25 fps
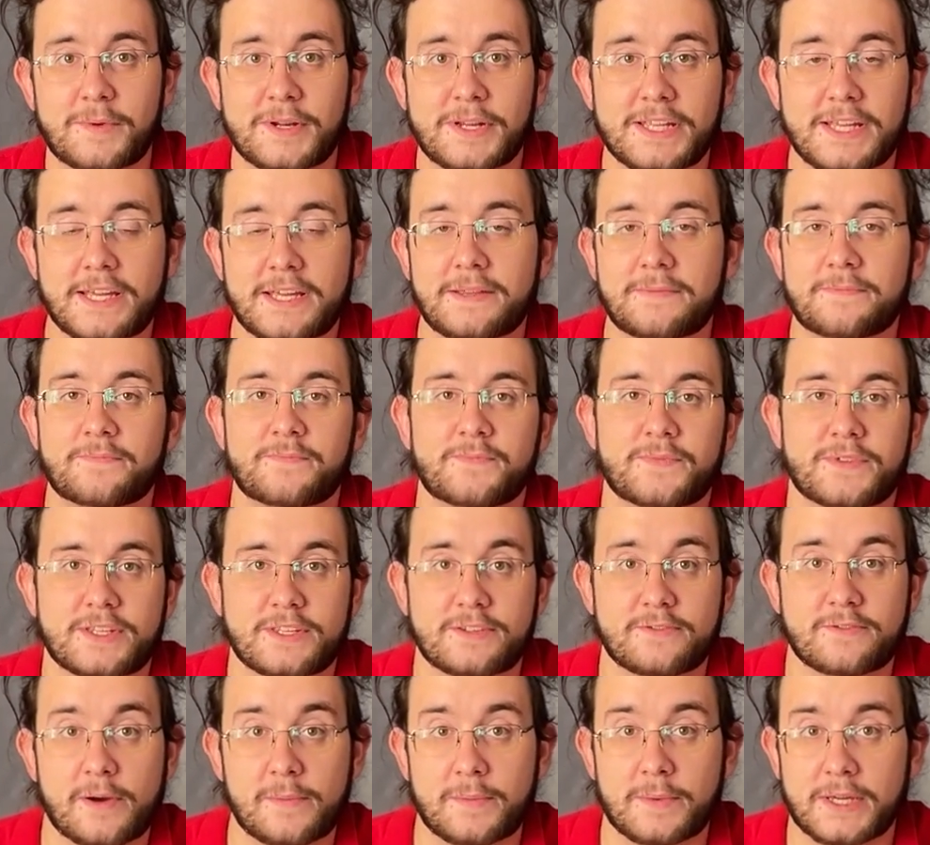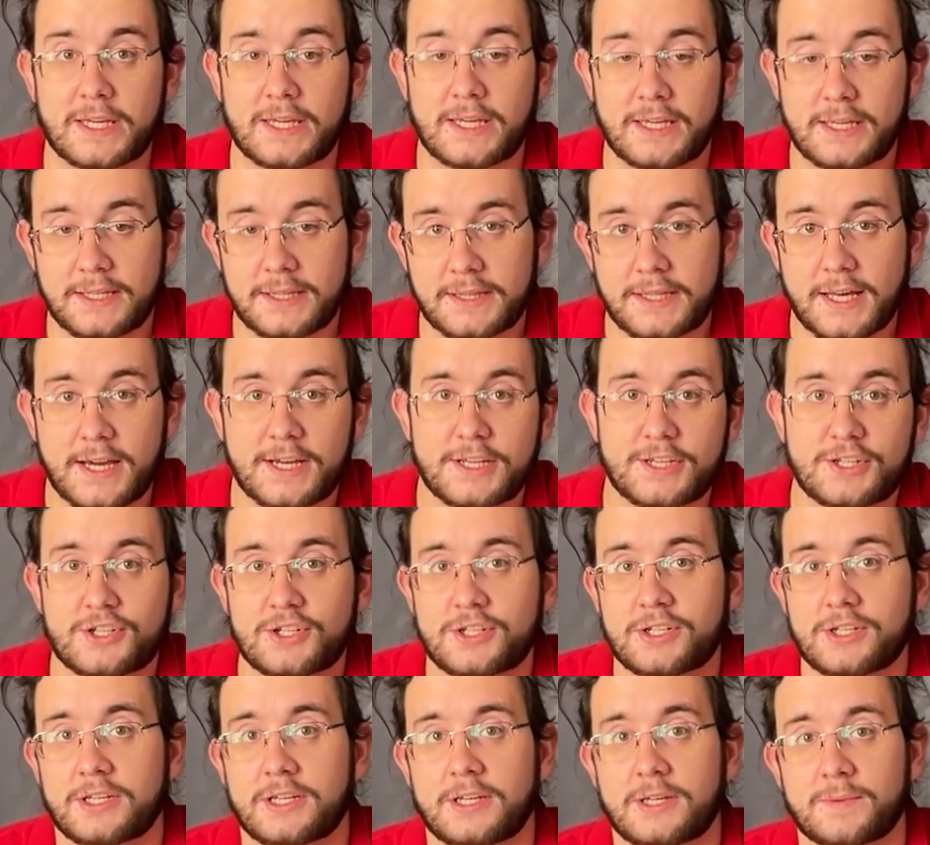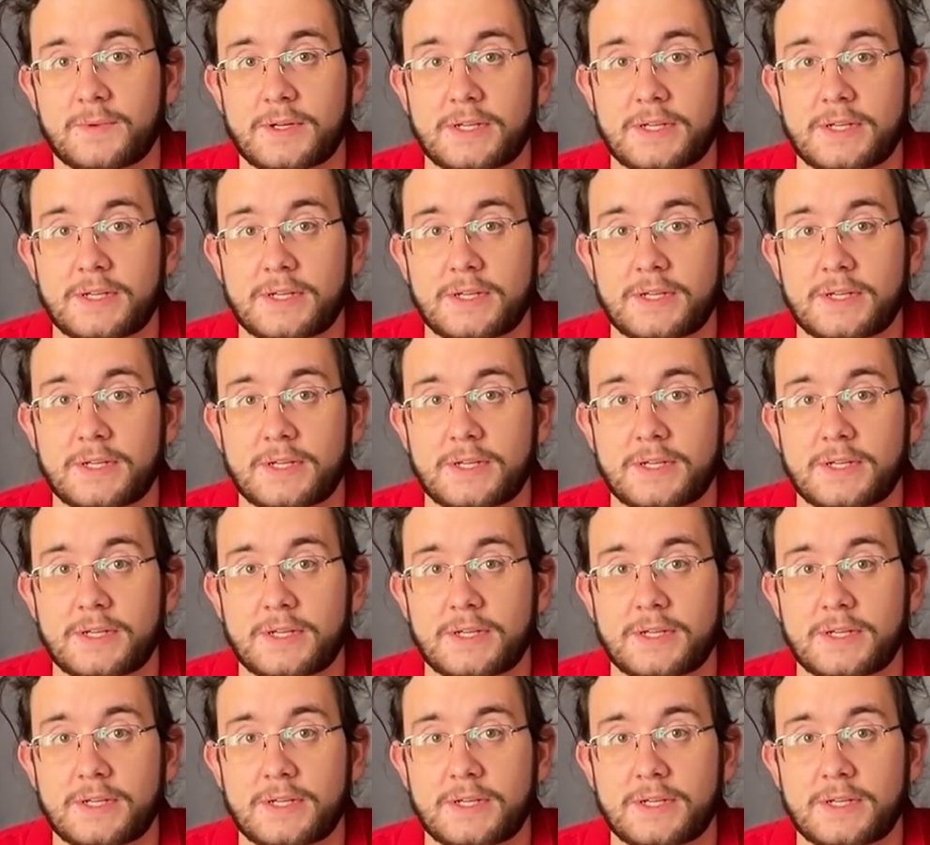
KeyTouch. Today we are